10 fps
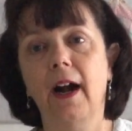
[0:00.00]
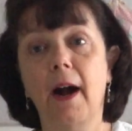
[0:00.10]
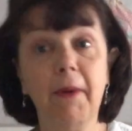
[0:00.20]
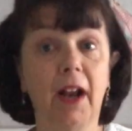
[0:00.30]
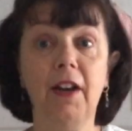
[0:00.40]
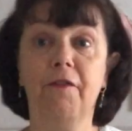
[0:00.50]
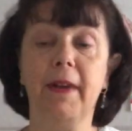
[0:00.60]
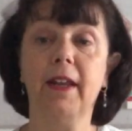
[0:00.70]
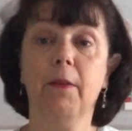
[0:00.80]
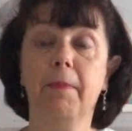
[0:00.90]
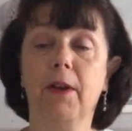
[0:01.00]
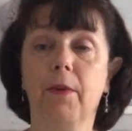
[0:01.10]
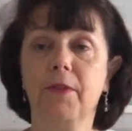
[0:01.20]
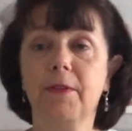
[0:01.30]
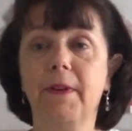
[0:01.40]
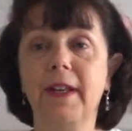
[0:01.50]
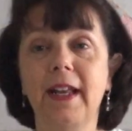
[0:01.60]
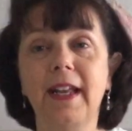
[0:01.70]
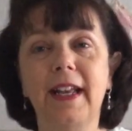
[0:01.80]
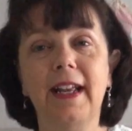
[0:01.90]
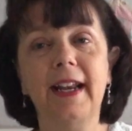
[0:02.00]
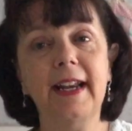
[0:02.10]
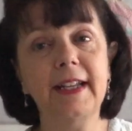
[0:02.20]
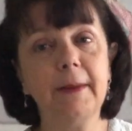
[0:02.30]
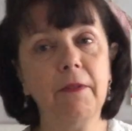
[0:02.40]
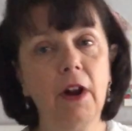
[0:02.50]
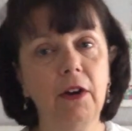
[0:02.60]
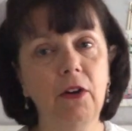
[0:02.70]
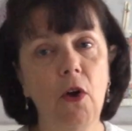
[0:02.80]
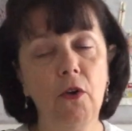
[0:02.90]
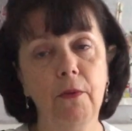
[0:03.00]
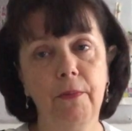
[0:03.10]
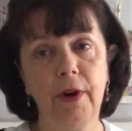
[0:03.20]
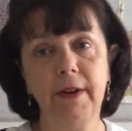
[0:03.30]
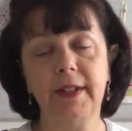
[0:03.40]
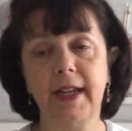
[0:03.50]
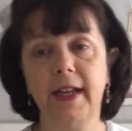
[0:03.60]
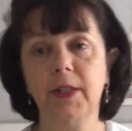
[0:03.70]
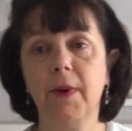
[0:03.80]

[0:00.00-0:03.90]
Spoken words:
I mean, I love making big quilts, but it is a long process,